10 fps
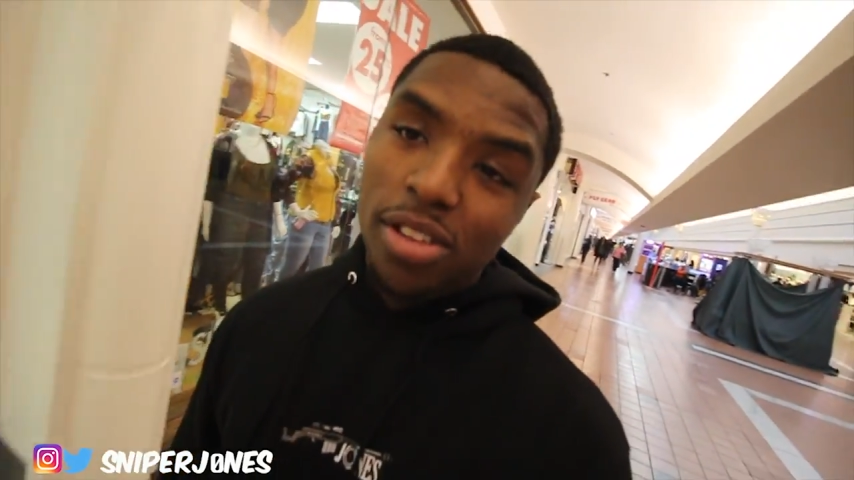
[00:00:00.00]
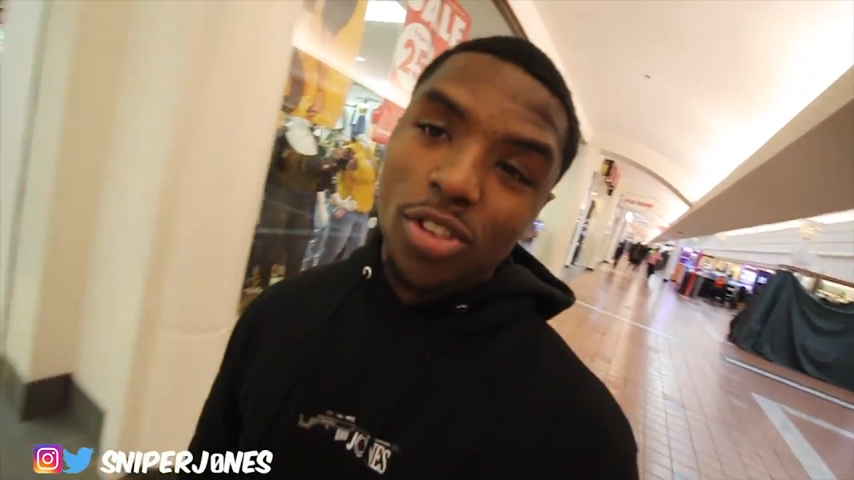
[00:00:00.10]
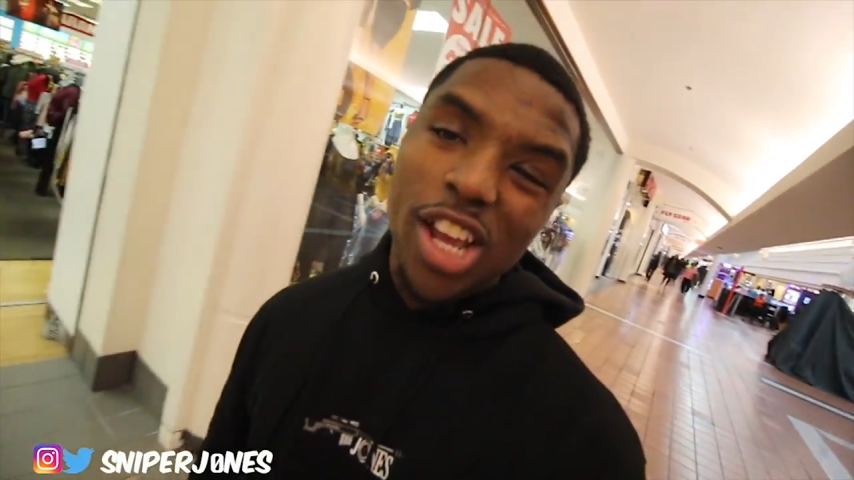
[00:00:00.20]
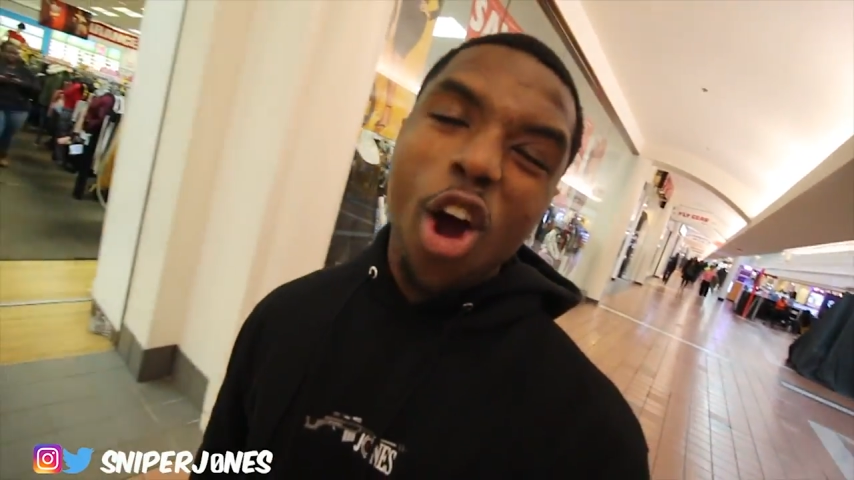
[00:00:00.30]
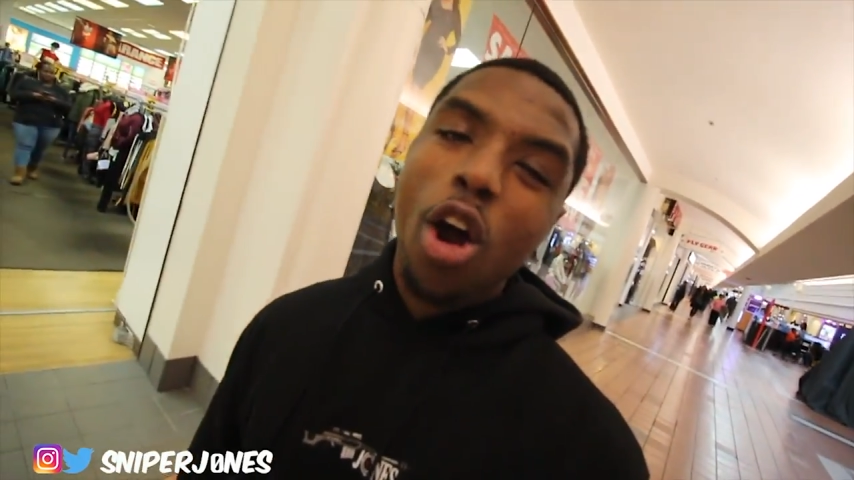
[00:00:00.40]

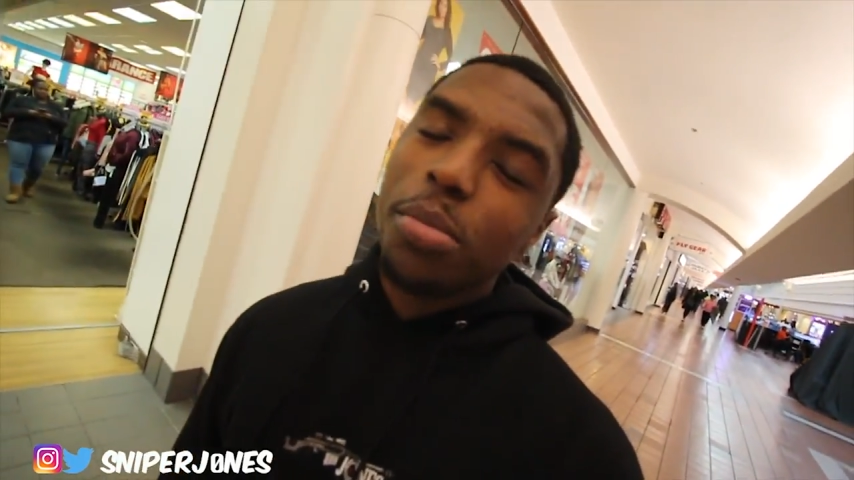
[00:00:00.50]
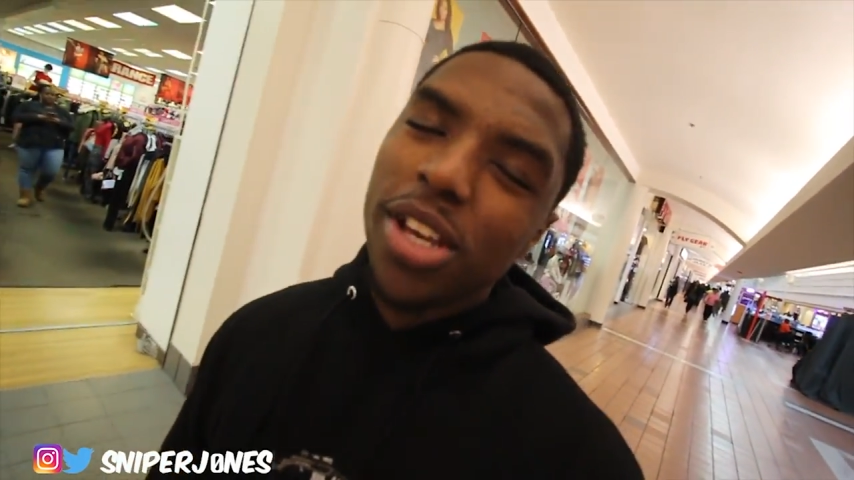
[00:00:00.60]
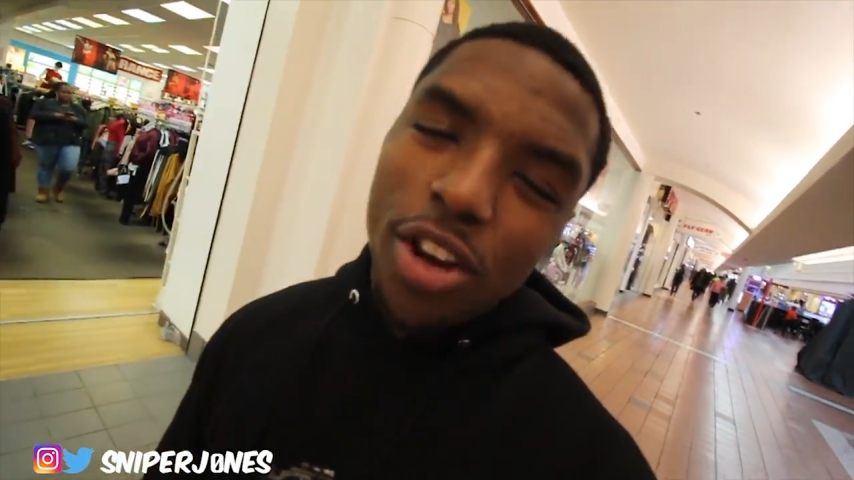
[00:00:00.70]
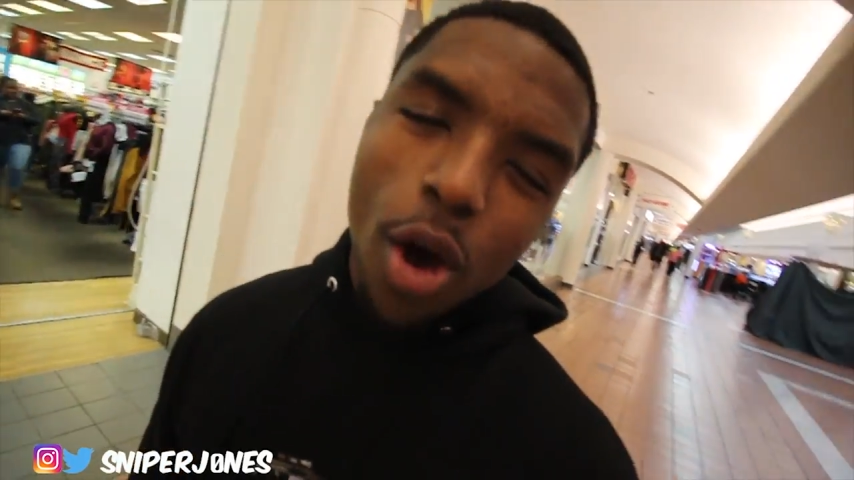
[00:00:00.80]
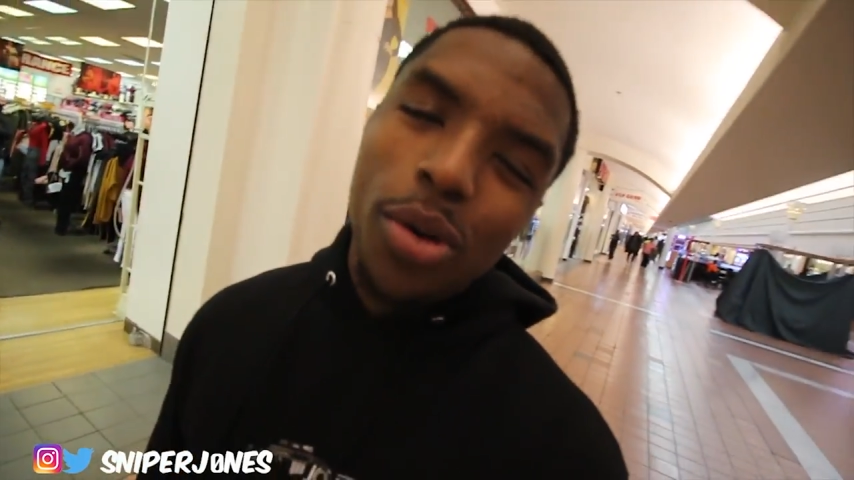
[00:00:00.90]
so they already
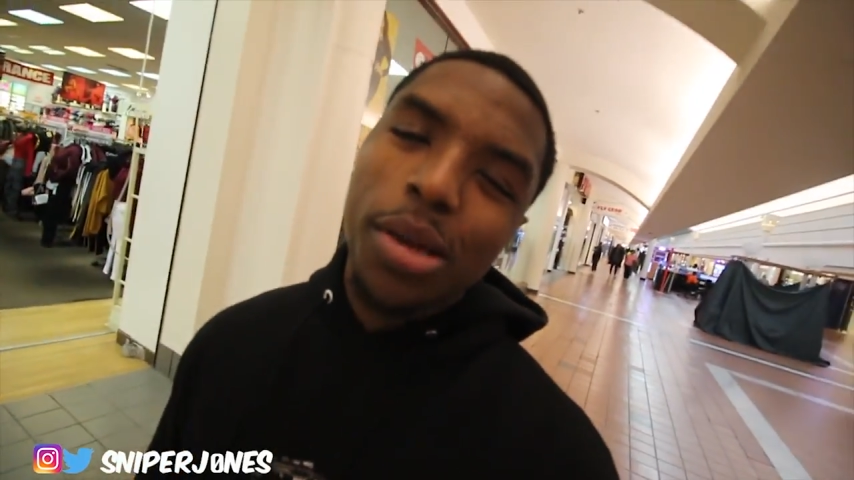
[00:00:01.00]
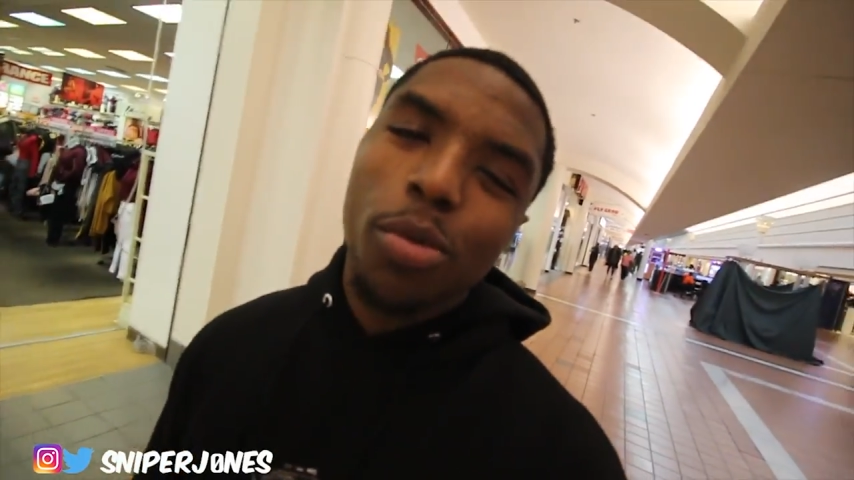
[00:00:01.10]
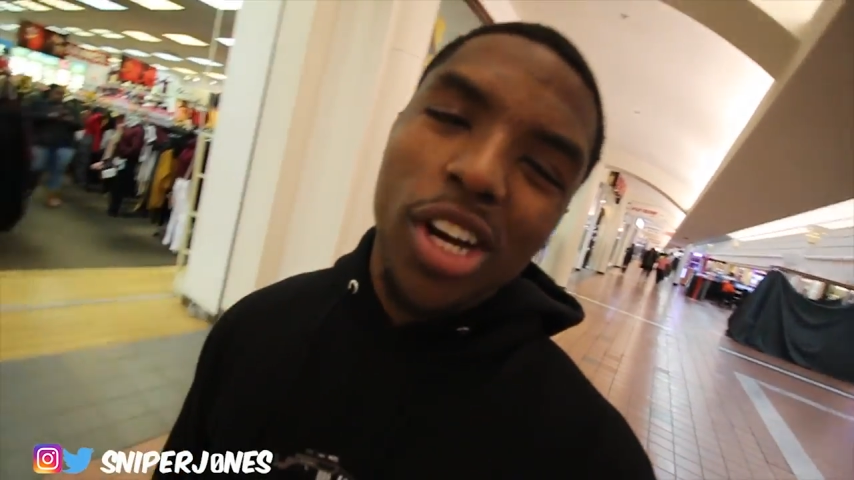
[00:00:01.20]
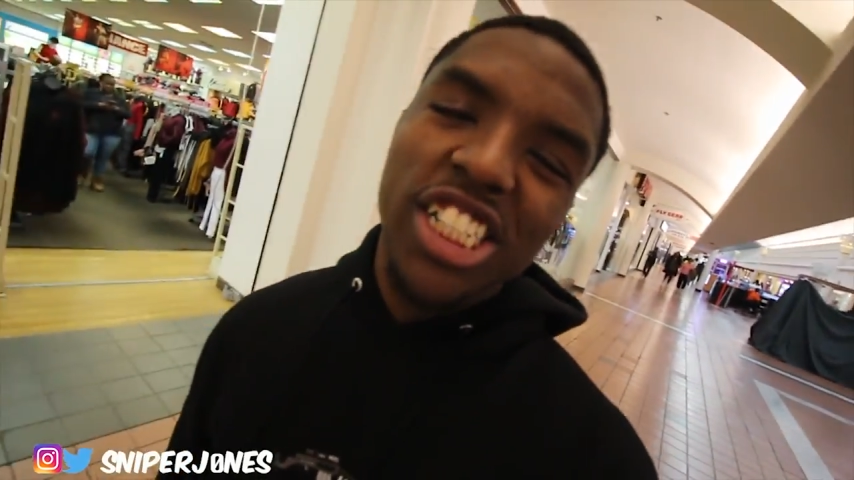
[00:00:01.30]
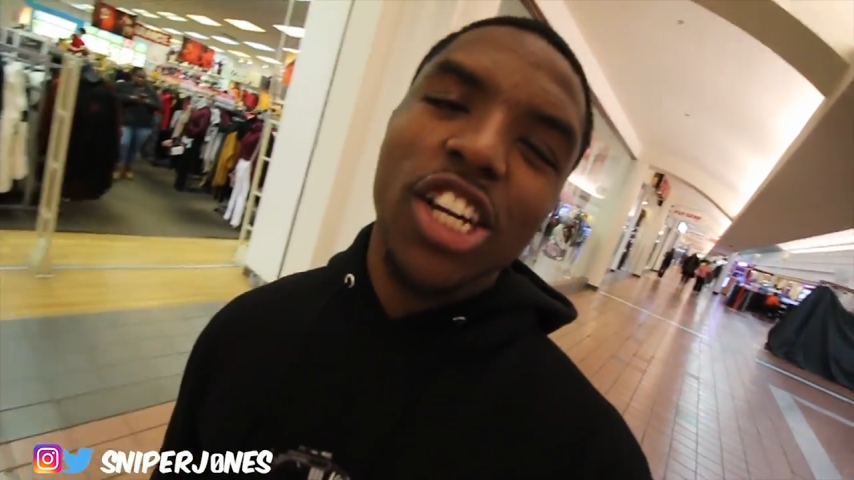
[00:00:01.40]
be knowing your
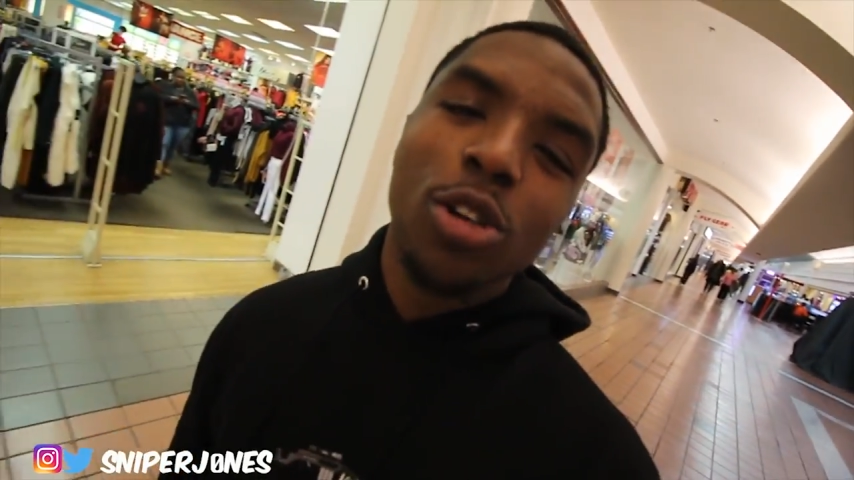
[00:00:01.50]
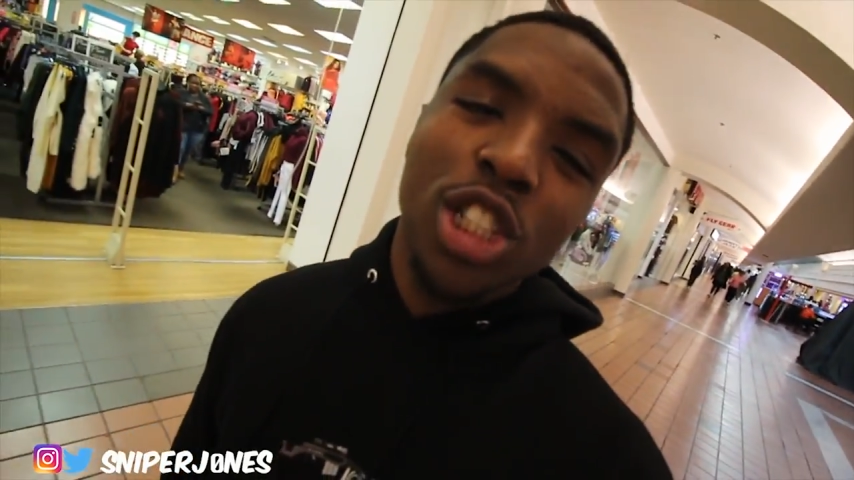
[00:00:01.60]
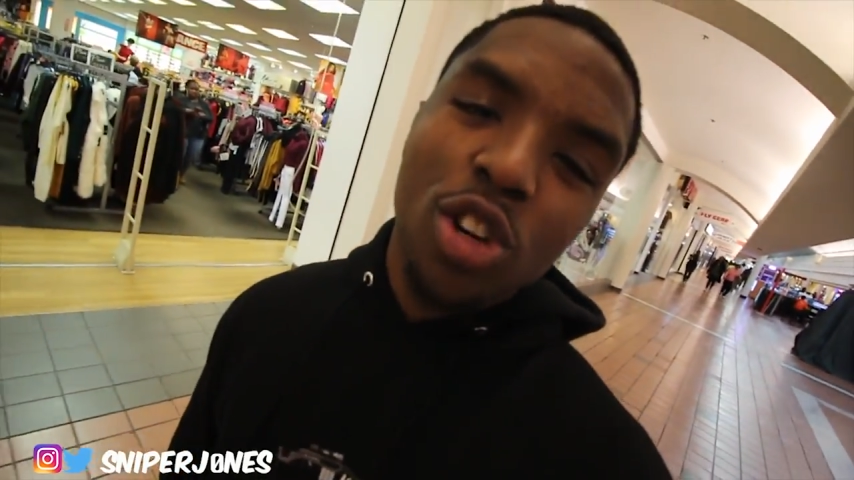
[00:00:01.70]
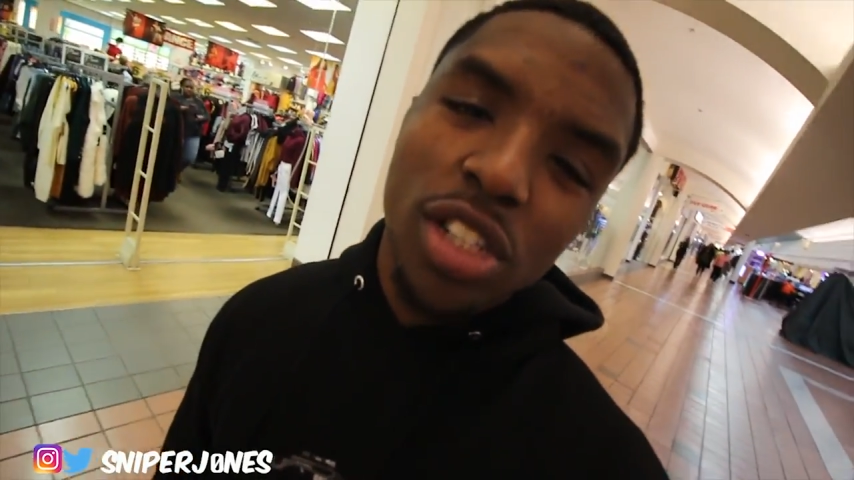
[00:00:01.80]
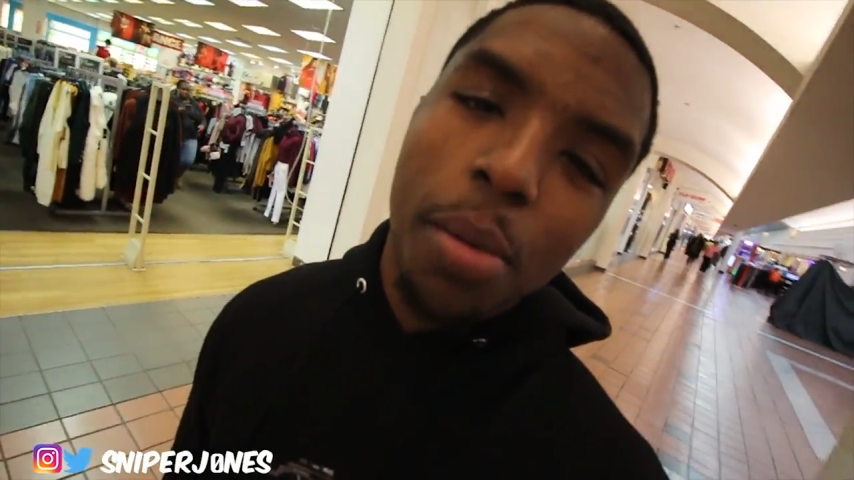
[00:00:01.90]
boy J0nes
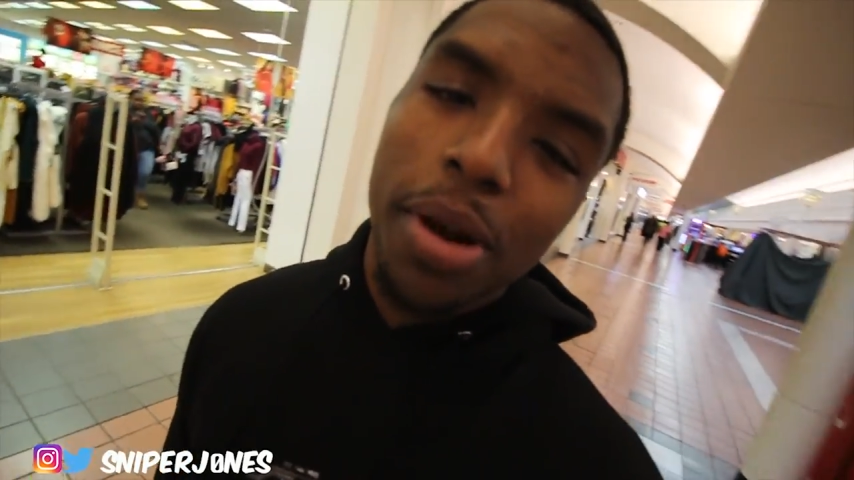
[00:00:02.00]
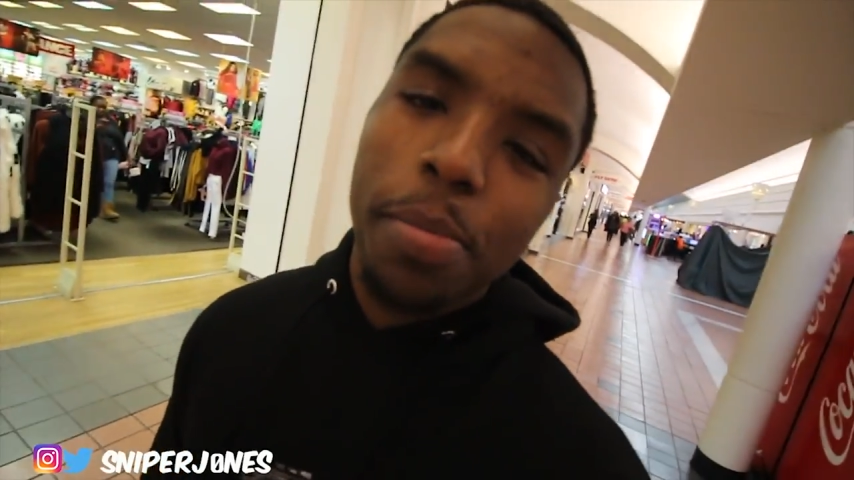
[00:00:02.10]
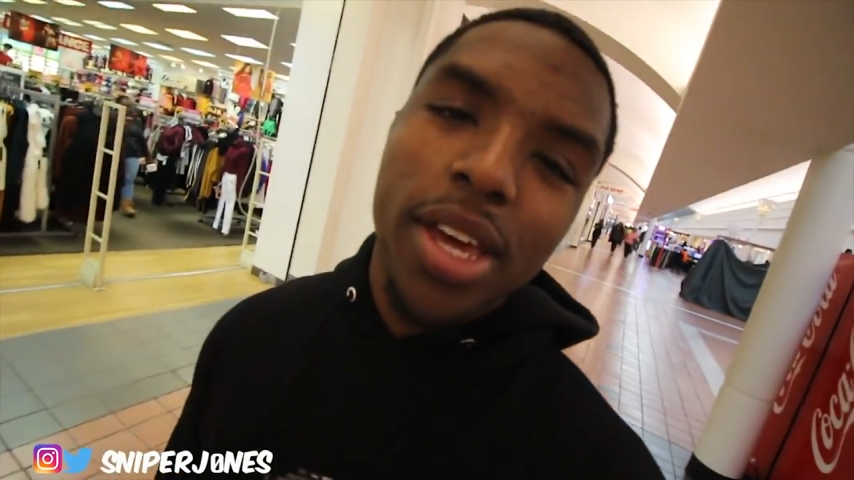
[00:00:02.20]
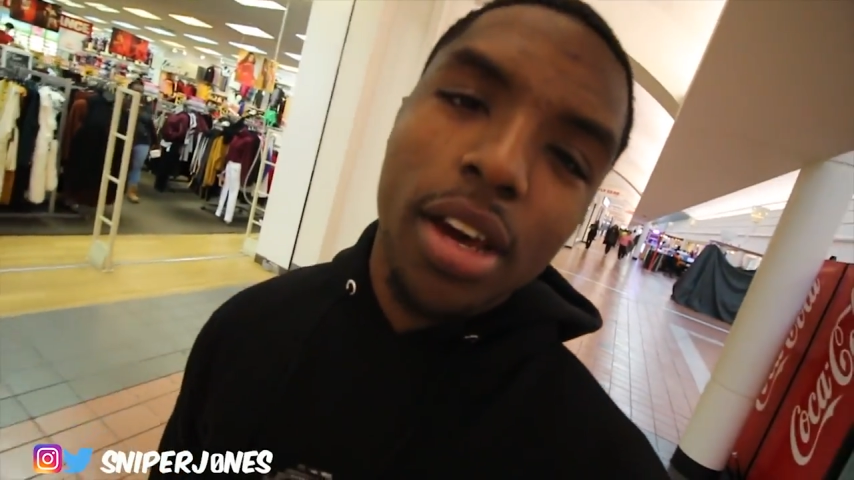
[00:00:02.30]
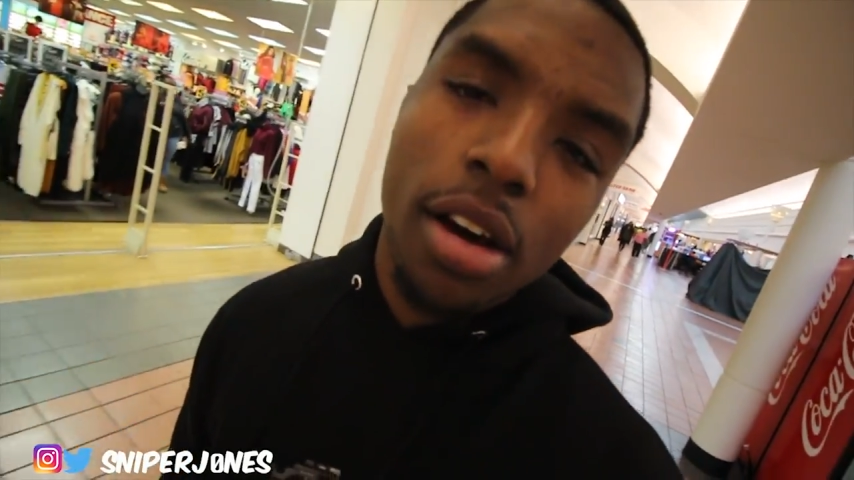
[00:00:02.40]
J0nes coming to pick